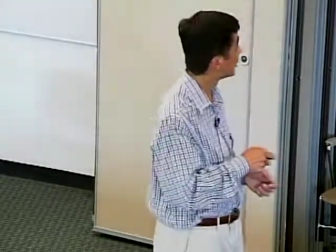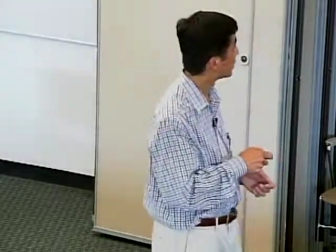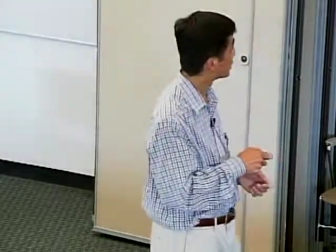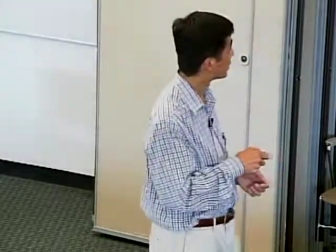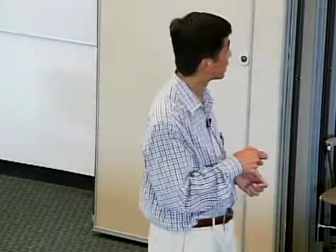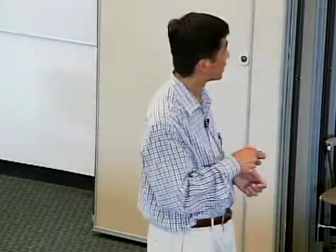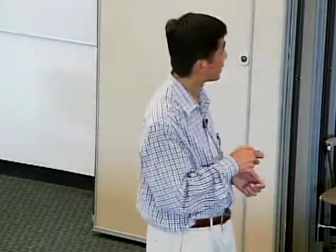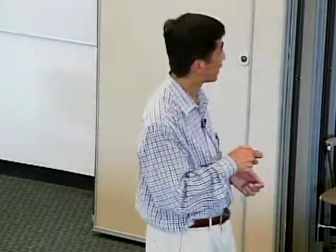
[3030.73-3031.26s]

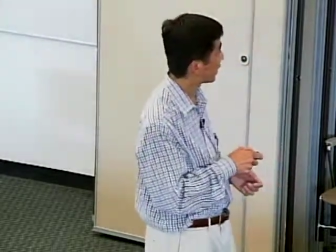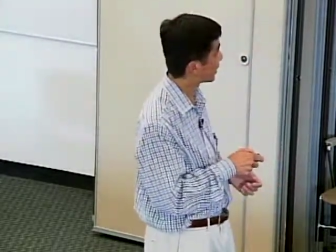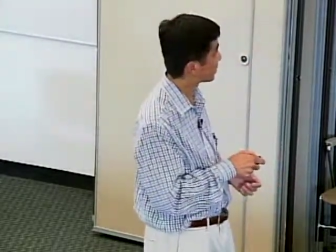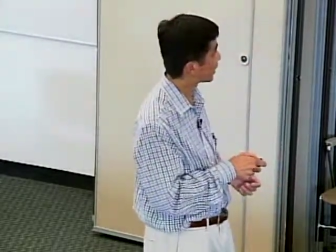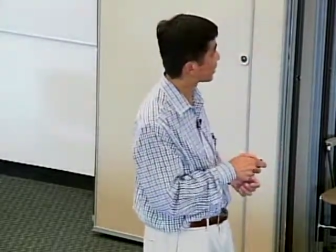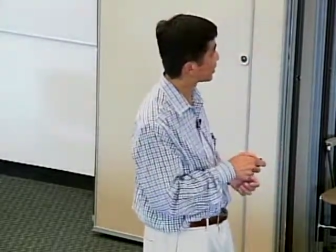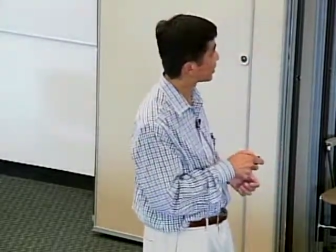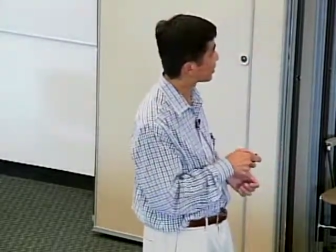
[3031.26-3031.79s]
you see again
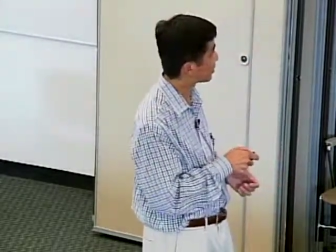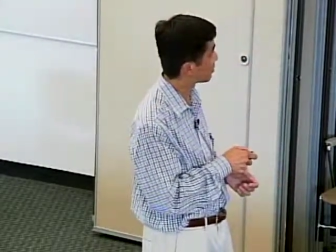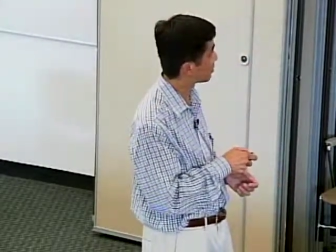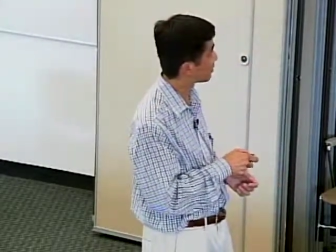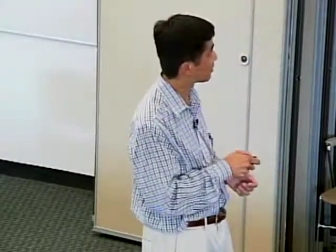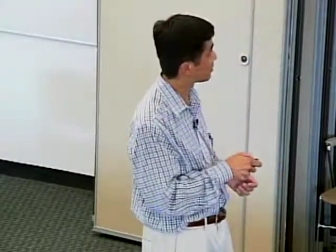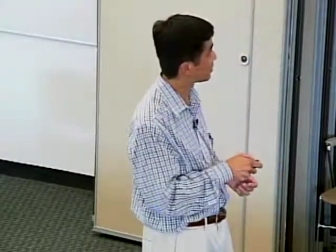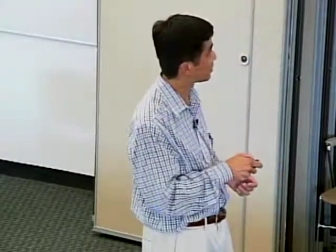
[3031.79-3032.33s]
that there's some
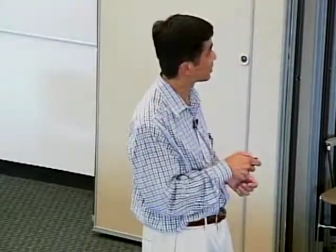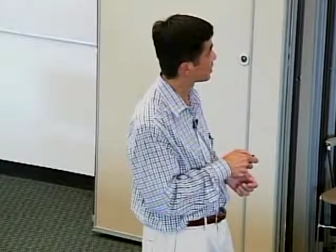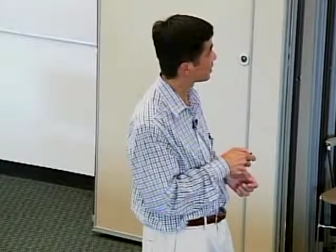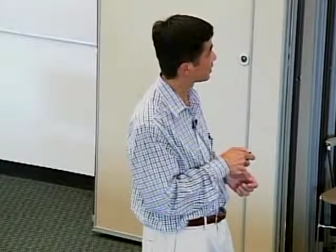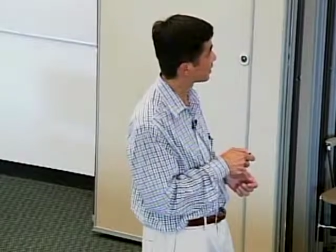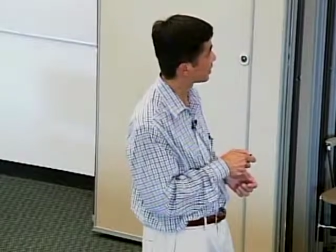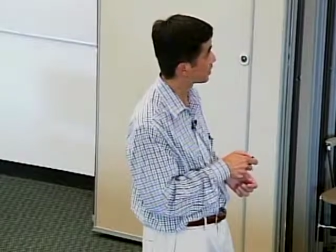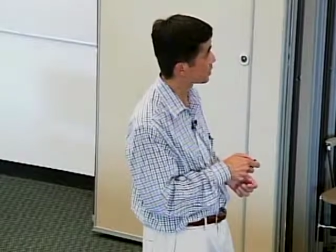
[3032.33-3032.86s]
improvement.
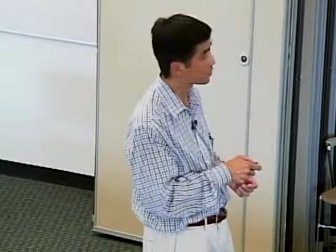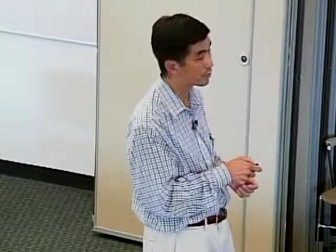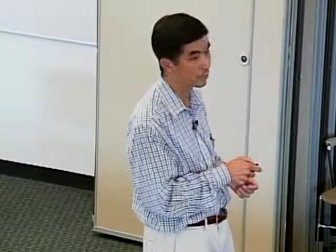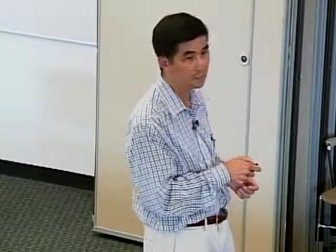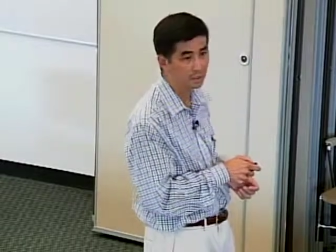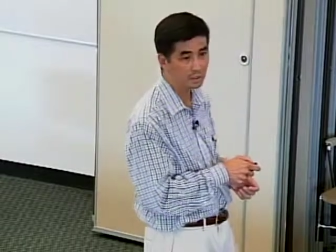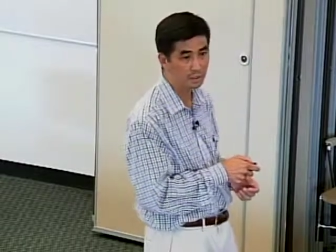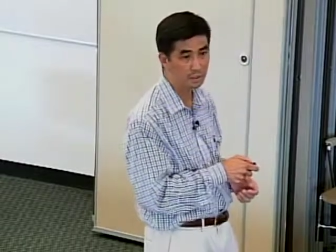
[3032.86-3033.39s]
So the
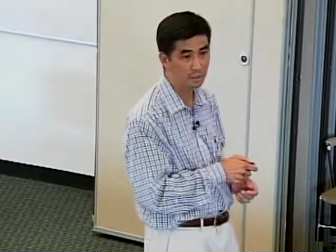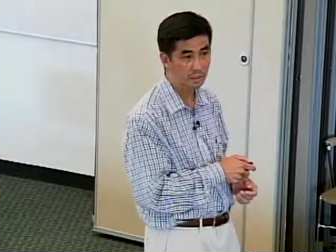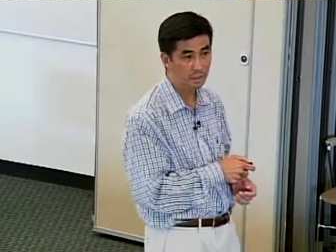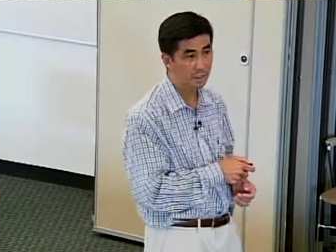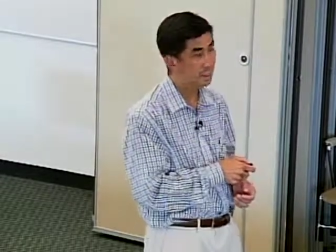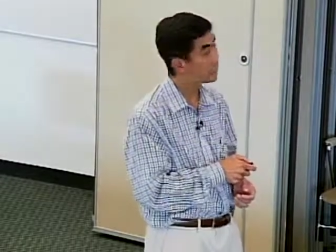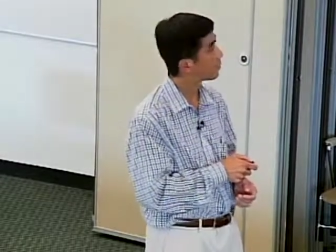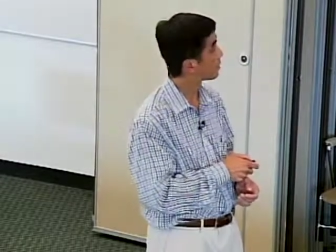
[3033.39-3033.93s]
controls,
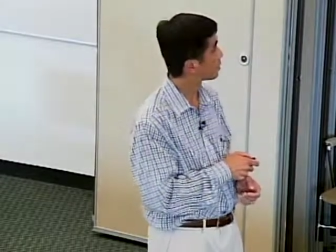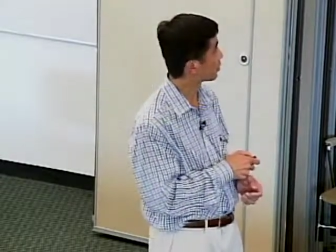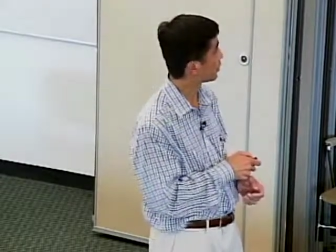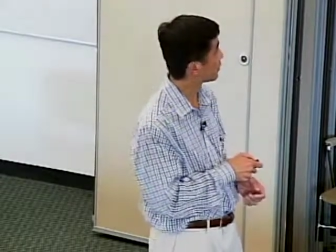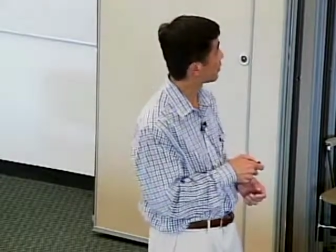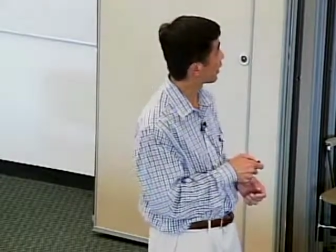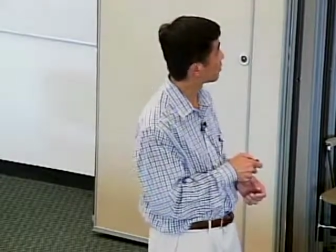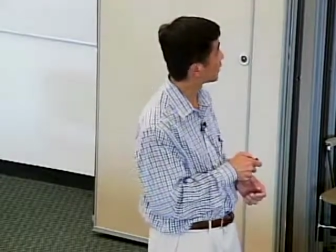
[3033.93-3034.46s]
about
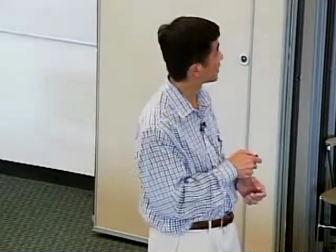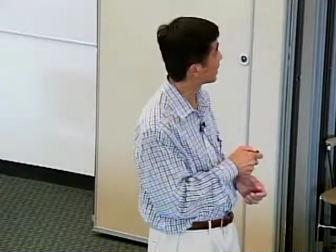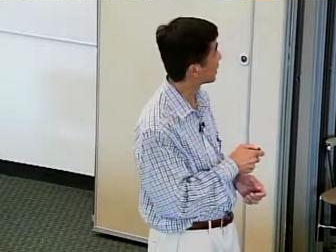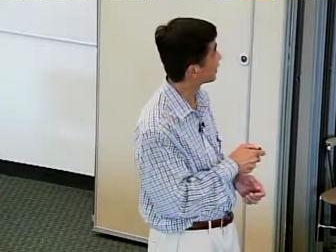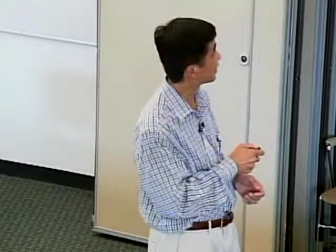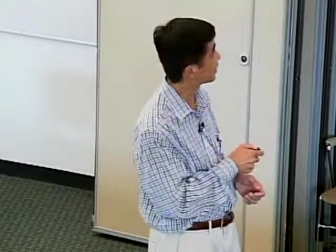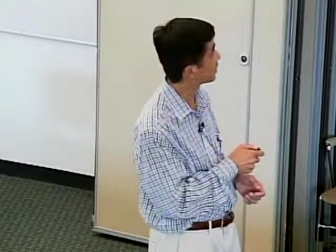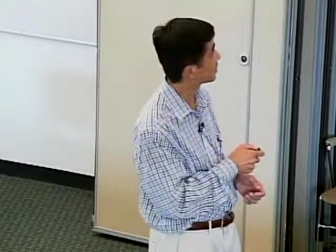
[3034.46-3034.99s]

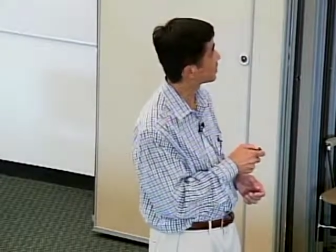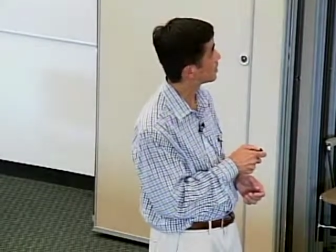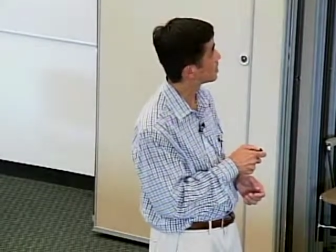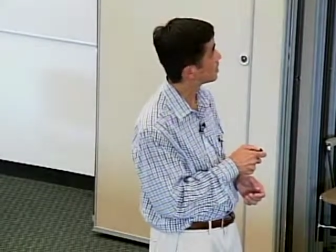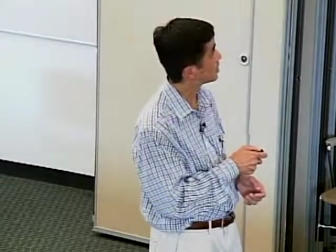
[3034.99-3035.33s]
25% didn't,